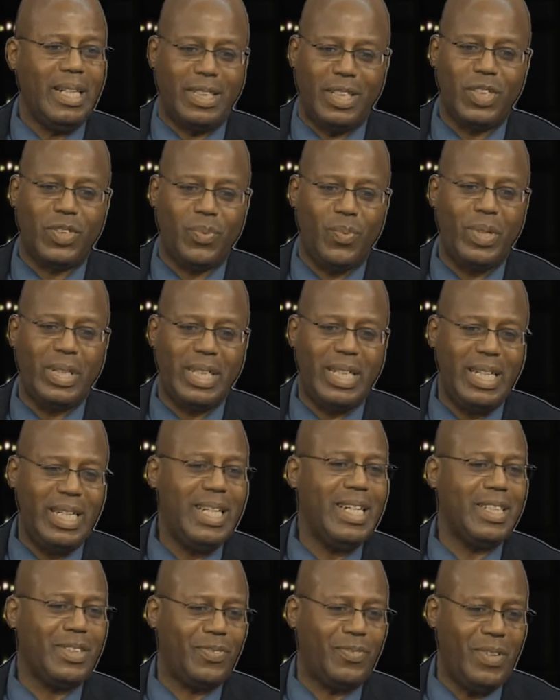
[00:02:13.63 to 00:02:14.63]
This one
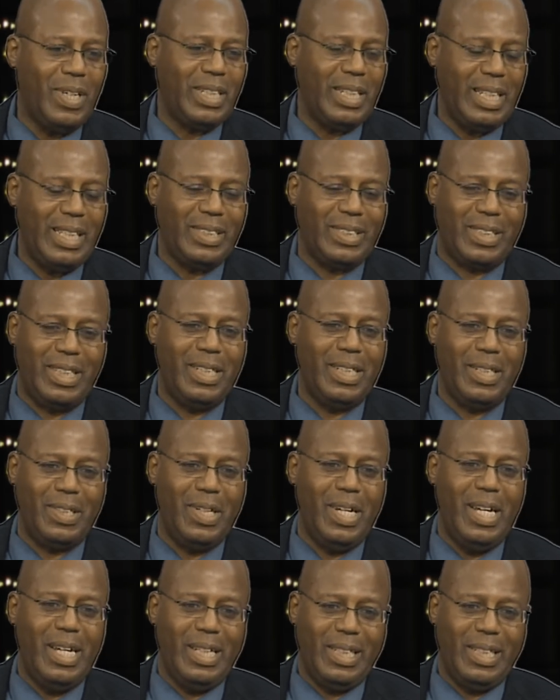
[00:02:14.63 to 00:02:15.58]
is funny. You still